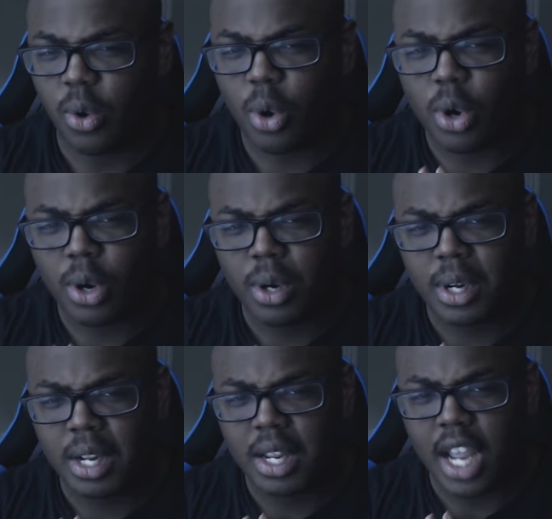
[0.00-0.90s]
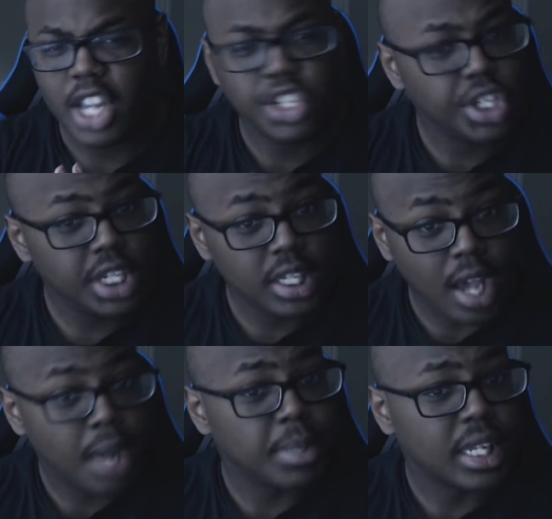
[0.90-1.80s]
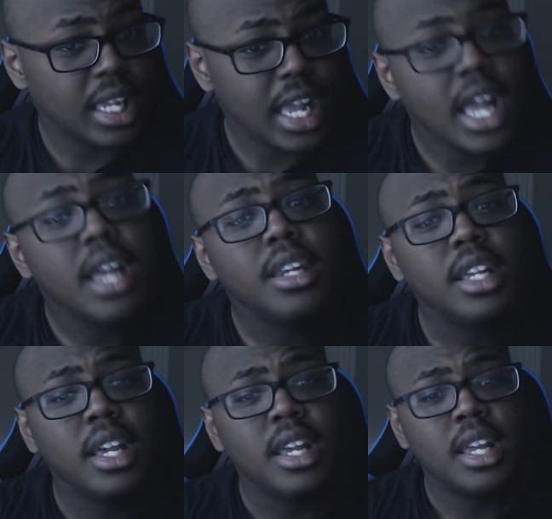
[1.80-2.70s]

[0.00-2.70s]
or a Shinigami, and